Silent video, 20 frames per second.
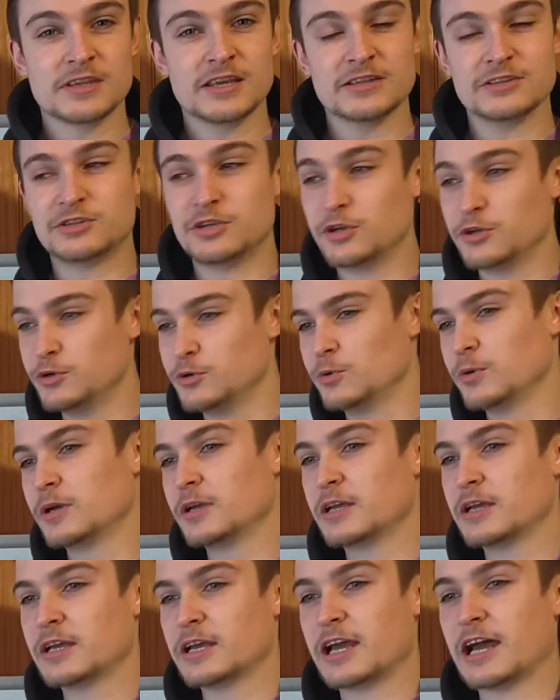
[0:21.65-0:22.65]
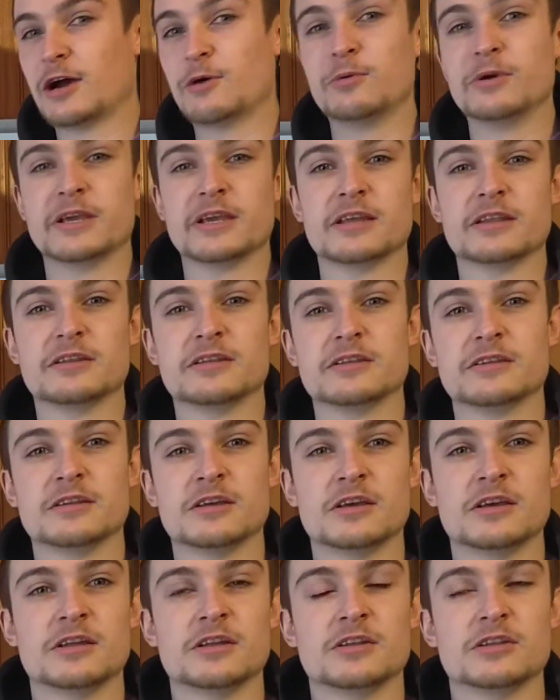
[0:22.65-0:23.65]
and two, how we can
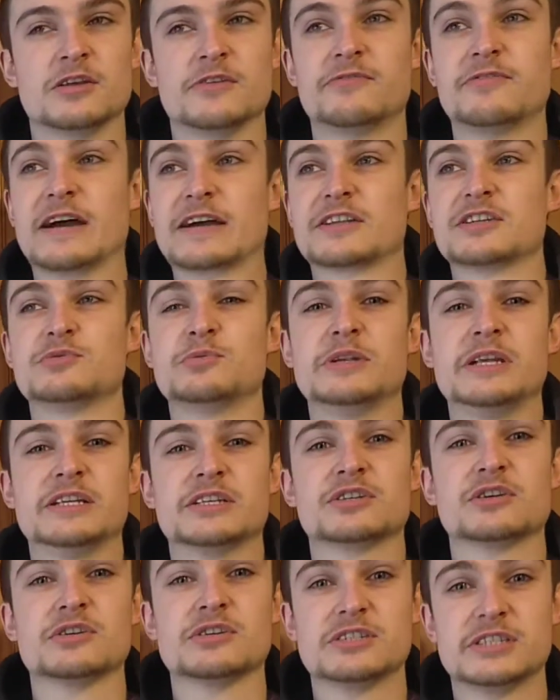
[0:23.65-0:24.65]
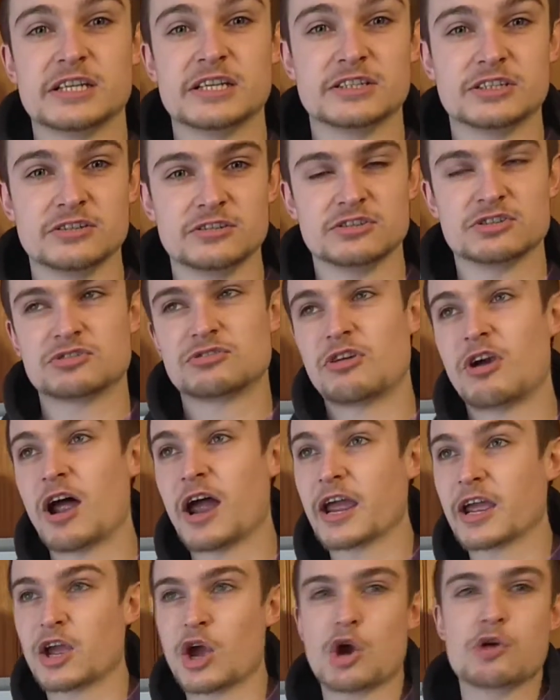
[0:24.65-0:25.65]
the factors we need to consider to
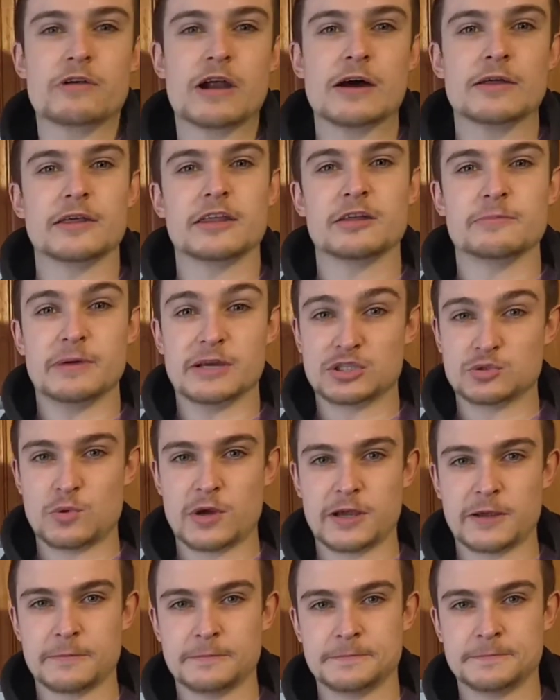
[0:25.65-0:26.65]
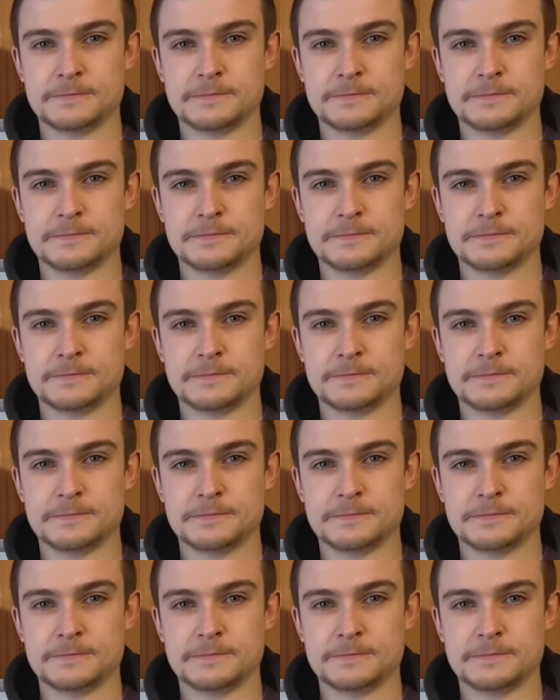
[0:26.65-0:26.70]
try and go around that the best way.